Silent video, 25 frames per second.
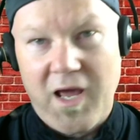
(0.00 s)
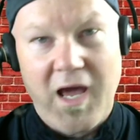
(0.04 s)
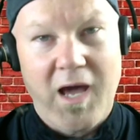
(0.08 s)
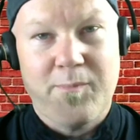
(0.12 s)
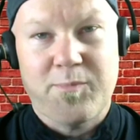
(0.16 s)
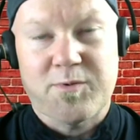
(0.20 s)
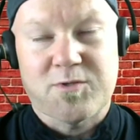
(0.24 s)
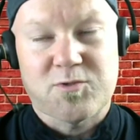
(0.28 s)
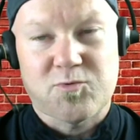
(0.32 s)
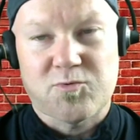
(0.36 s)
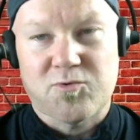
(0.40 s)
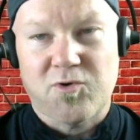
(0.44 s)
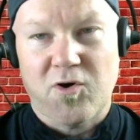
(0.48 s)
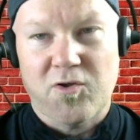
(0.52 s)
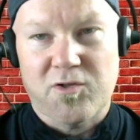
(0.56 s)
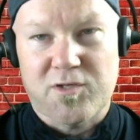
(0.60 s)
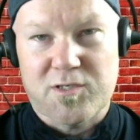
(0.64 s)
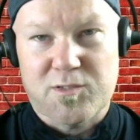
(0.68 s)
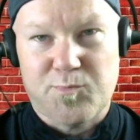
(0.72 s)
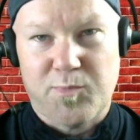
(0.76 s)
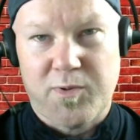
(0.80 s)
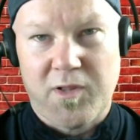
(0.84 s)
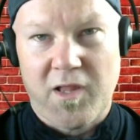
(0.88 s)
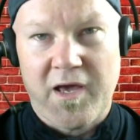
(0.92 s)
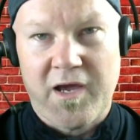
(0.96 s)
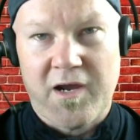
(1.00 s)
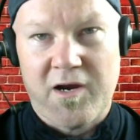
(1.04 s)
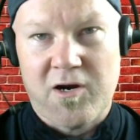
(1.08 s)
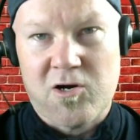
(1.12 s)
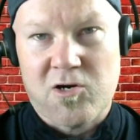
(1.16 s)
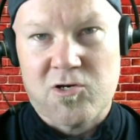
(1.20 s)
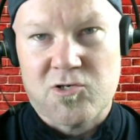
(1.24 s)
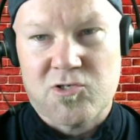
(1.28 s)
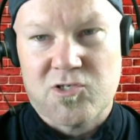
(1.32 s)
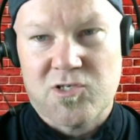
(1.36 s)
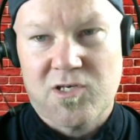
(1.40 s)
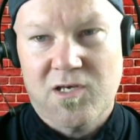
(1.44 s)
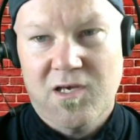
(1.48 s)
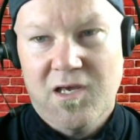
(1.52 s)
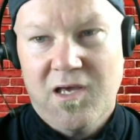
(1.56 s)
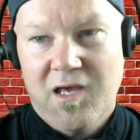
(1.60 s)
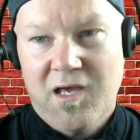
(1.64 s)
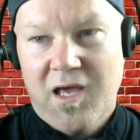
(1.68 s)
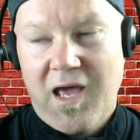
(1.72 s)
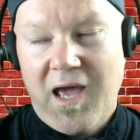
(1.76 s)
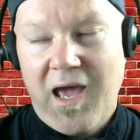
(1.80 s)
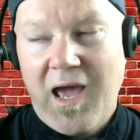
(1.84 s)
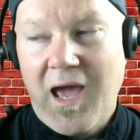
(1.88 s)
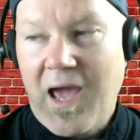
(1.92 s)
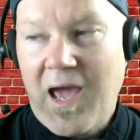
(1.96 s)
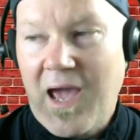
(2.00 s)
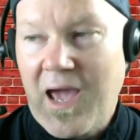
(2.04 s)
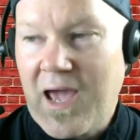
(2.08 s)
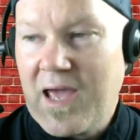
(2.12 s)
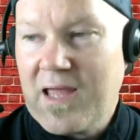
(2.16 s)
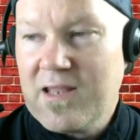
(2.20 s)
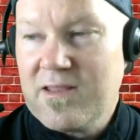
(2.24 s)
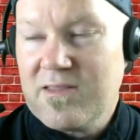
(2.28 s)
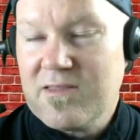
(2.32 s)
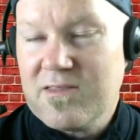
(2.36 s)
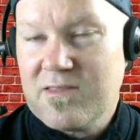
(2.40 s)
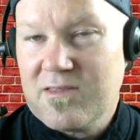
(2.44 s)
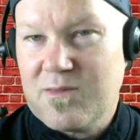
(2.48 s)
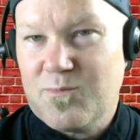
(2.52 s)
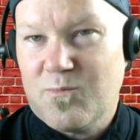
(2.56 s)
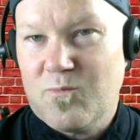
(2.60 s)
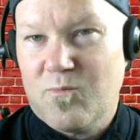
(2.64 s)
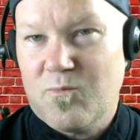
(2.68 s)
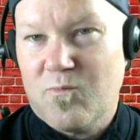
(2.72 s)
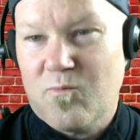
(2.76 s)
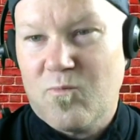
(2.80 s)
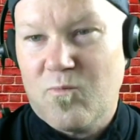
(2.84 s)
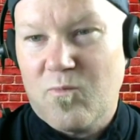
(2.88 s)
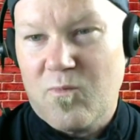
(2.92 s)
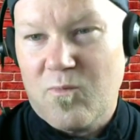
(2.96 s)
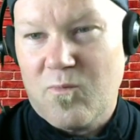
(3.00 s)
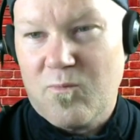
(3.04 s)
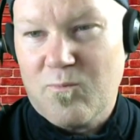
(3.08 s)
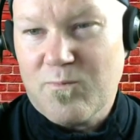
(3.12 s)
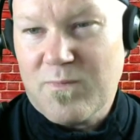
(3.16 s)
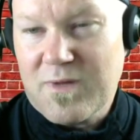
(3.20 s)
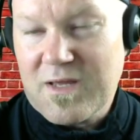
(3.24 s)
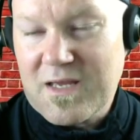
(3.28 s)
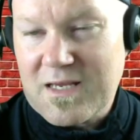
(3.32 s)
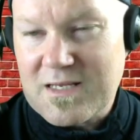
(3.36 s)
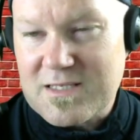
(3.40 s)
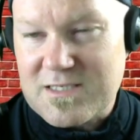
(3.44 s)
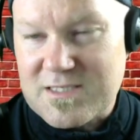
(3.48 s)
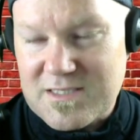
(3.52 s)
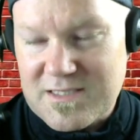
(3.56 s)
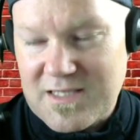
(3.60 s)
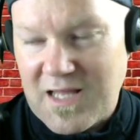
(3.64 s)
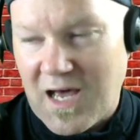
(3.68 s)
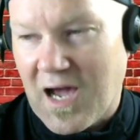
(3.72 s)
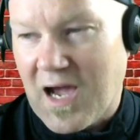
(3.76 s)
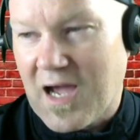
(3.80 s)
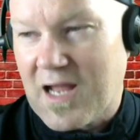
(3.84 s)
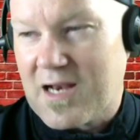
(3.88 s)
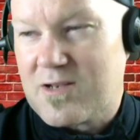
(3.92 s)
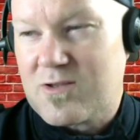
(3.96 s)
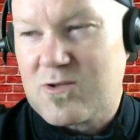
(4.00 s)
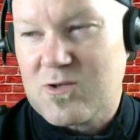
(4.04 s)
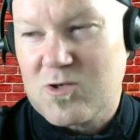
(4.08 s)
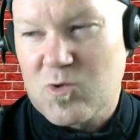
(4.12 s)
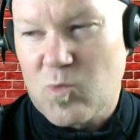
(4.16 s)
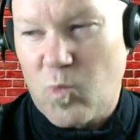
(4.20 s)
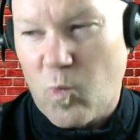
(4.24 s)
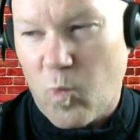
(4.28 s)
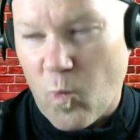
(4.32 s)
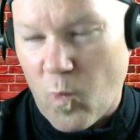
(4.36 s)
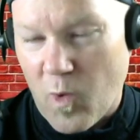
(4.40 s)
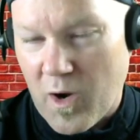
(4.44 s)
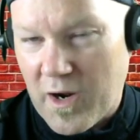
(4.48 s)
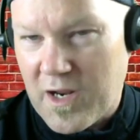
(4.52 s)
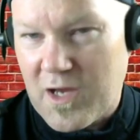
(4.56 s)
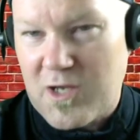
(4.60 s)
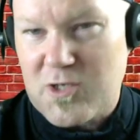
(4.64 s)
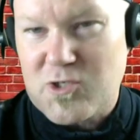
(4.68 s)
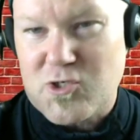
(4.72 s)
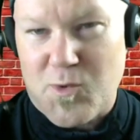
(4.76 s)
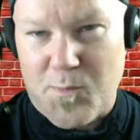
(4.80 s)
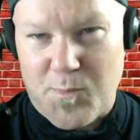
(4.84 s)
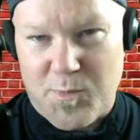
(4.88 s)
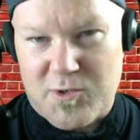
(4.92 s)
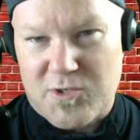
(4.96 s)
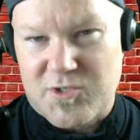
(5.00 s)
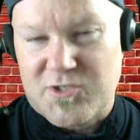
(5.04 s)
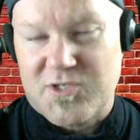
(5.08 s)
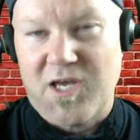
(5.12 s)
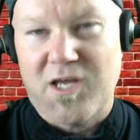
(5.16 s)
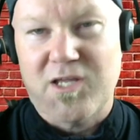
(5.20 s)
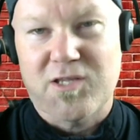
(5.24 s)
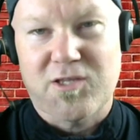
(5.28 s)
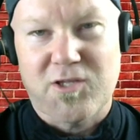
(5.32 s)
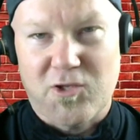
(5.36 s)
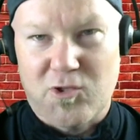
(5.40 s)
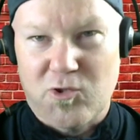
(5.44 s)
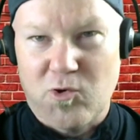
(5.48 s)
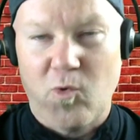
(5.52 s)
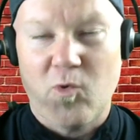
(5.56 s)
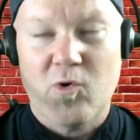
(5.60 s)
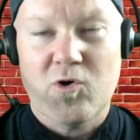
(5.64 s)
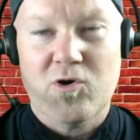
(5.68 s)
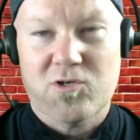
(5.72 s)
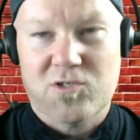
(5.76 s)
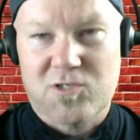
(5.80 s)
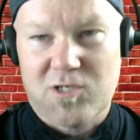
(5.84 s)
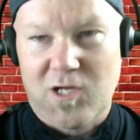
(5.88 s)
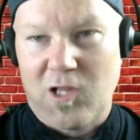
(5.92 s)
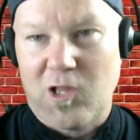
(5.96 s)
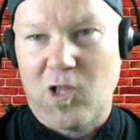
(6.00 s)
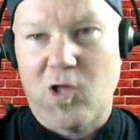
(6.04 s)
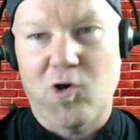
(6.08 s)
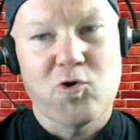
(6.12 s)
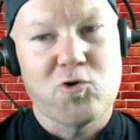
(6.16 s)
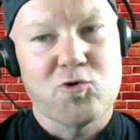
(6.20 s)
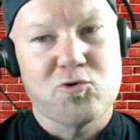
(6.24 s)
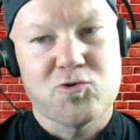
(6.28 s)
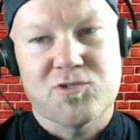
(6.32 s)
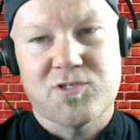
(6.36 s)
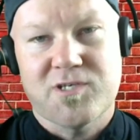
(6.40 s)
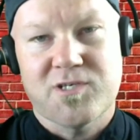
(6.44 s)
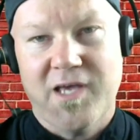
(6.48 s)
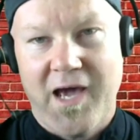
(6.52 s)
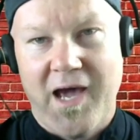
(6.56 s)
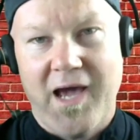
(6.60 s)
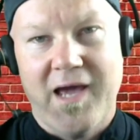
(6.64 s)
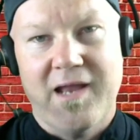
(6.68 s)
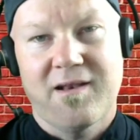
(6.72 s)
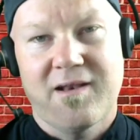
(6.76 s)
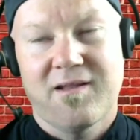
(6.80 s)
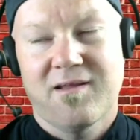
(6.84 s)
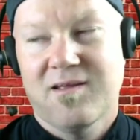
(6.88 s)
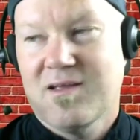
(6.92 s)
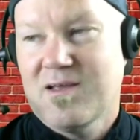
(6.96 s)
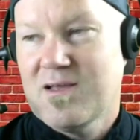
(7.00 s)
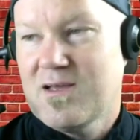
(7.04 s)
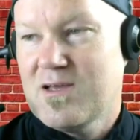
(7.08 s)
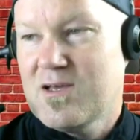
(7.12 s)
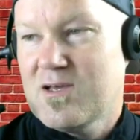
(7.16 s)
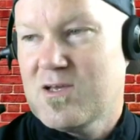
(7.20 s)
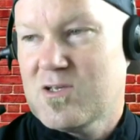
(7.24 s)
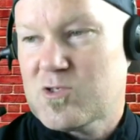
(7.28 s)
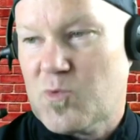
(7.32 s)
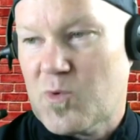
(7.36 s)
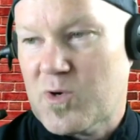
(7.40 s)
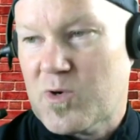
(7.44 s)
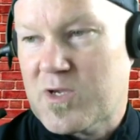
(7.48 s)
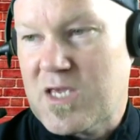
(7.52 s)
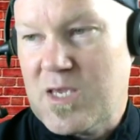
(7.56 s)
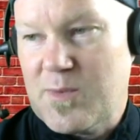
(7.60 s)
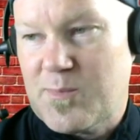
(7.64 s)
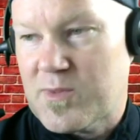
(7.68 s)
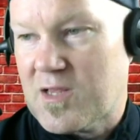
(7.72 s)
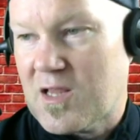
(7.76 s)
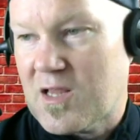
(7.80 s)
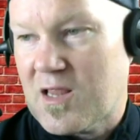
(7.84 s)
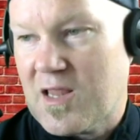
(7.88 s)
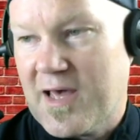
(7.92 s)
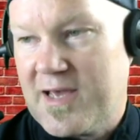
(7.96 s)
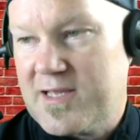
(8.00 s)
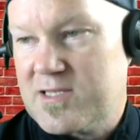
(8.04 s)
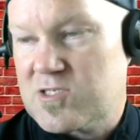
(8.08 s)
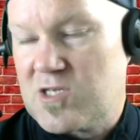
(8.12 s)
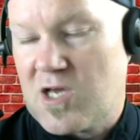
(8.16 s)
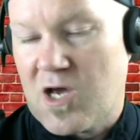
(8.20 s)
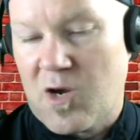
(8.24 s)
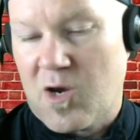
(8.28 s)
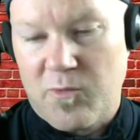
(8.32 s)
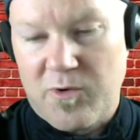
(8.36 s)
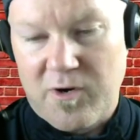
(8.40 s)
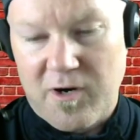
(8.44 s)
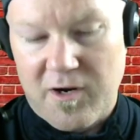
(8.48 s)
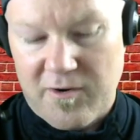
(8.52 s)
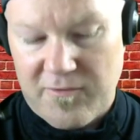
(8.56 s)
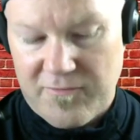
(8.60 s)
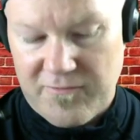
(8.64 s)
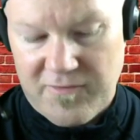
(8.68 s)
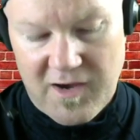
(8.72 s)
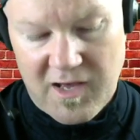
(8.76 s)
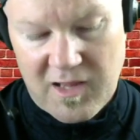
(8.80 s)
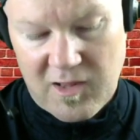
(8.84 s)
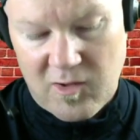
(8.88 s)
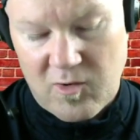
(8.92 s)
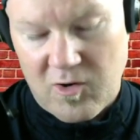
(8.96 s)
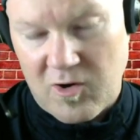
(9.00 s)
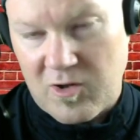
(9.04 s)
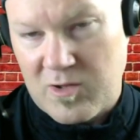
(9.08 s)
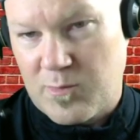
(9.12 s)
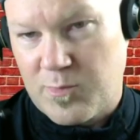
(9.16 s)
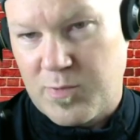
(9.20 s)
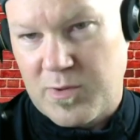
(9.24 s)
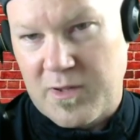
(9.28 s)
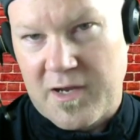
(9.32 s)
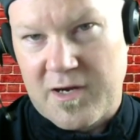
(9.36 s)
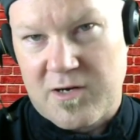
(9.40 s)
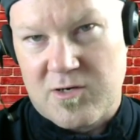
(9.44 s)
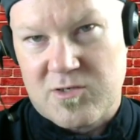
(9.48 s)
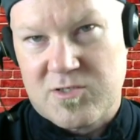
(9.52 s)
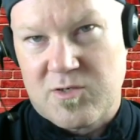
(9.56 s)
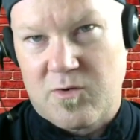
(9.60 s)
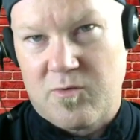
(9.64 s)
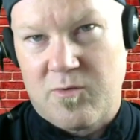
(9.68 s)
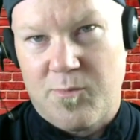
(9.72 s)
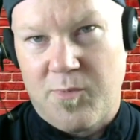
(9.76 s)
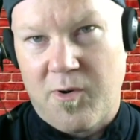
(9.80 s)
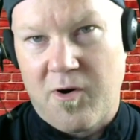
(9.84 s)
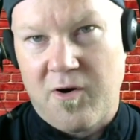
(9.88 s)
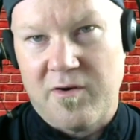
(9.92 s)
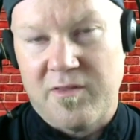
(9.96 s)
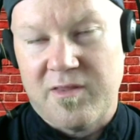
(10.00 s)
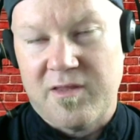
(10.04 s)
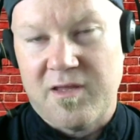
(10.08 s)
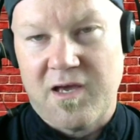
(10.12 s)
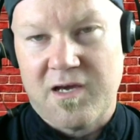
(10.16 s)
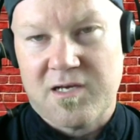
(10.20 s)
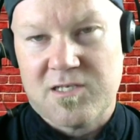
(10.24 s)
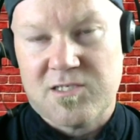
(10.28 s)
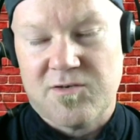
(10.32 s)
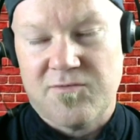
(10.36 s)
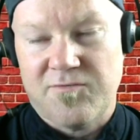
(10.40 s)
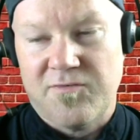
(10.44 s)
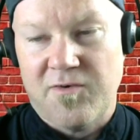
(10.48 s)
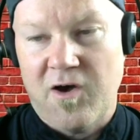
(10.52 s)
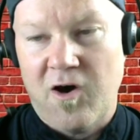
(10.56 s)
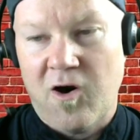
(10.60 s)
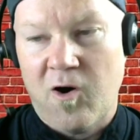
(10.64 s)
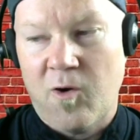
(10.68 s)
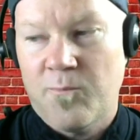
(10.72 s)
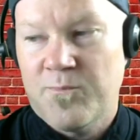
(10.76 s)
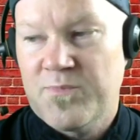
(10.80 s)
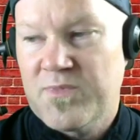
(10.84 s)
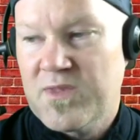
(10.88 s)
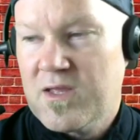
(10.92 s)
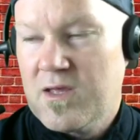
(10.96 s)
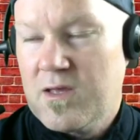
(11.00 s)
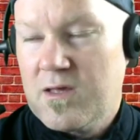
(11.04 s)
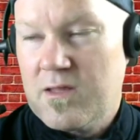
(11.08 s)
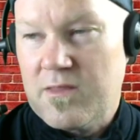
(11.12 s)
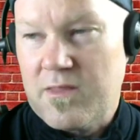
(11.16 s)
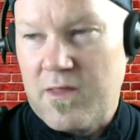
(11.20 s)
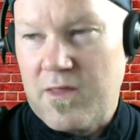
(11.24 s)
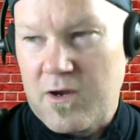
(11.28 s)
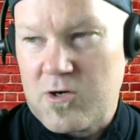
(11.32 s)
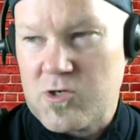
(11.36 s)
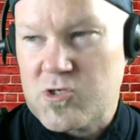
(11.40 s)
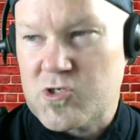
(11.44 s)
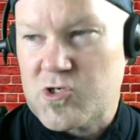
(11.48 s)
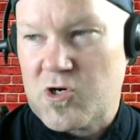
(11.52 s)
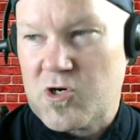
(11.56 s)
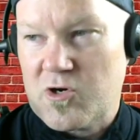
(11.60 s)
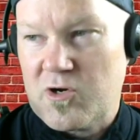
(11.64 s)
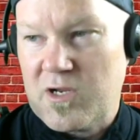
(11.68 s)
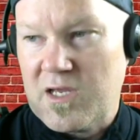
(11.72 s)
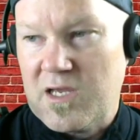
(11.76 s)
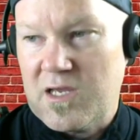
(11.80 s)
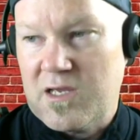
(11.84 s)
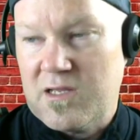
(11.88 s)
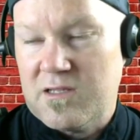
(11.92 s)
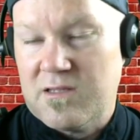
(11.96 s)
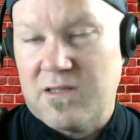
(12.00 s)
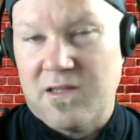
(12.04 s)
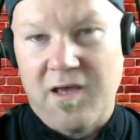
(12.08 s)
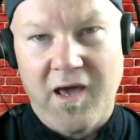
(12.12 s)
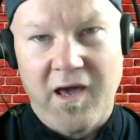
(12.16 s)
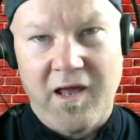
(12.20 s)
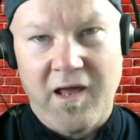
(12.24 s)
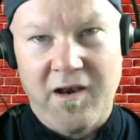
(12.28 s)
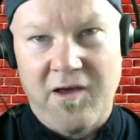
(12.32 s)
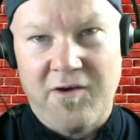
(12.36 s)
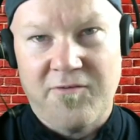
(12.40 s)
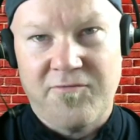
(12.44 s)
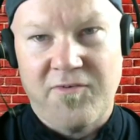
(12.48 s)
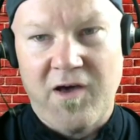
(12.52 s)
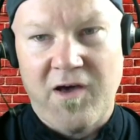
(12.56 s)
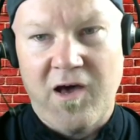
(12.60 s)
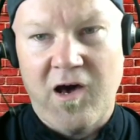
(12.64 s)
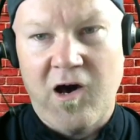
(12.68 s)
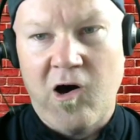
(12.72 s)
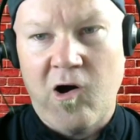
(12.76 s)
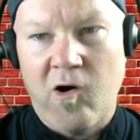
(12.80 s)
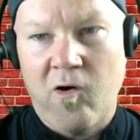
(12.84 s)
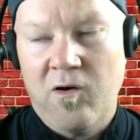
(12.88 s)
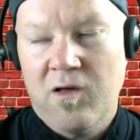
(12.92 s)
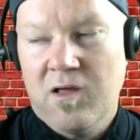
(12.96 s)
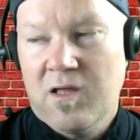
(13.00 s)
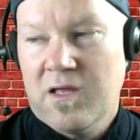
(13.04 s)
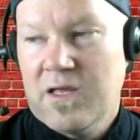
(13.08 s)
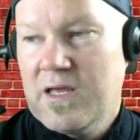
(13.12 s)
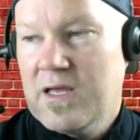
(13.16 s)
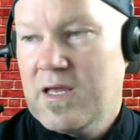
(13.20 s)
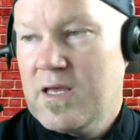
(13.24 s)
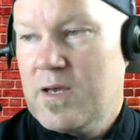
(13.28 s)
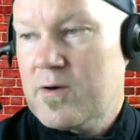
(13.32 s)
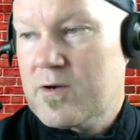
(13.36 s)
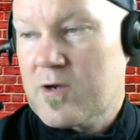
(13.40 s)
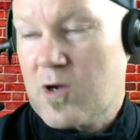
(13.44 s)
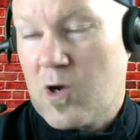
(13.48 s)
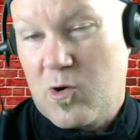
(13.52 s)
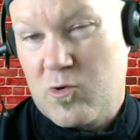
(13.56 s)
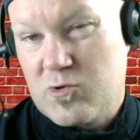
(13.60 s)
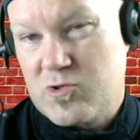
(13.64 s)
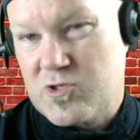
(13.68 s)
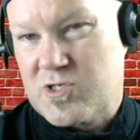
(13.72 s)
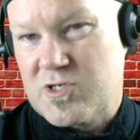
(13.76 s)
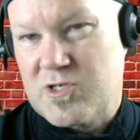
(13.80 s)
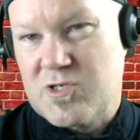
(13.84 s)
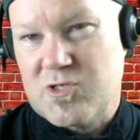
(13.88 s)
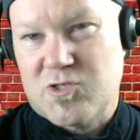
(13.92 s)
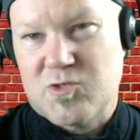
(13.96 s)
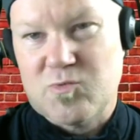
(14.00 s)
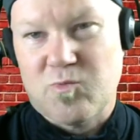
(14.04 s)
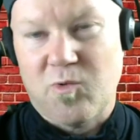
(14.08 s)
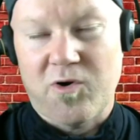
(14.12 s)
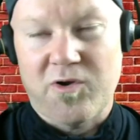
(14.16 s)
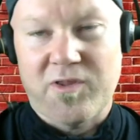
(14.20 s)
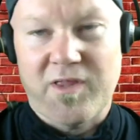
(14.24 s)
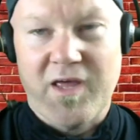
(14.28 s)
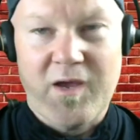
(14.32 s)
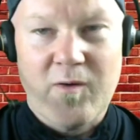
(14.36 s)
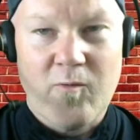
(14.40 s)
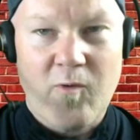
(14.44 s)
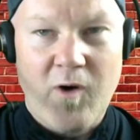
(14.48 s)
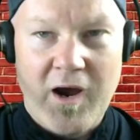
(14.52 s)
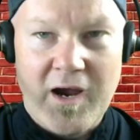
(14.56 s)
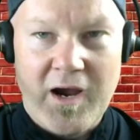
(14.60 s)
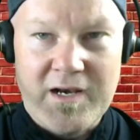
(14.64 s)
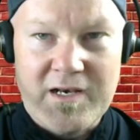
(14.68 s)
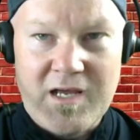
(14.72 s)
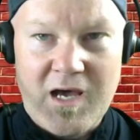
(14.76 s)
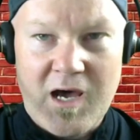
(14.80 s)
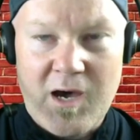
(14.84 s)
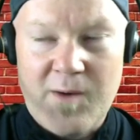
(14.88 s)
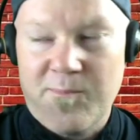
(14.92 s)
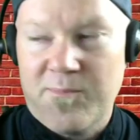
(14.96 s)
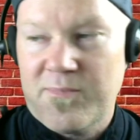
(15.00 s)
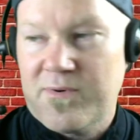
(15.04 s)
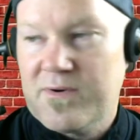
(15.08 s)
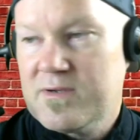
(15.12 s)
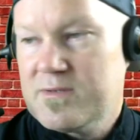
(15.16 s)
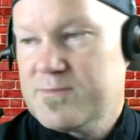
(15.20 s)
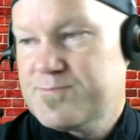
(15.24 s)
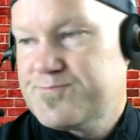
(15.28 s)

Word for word: happens with all these players, and it's not 100% the door is closed yet. So we're keeping the lights on. We're going to follow all the players that were part of the XFL, their journey in the NFL, coaches where they wind up,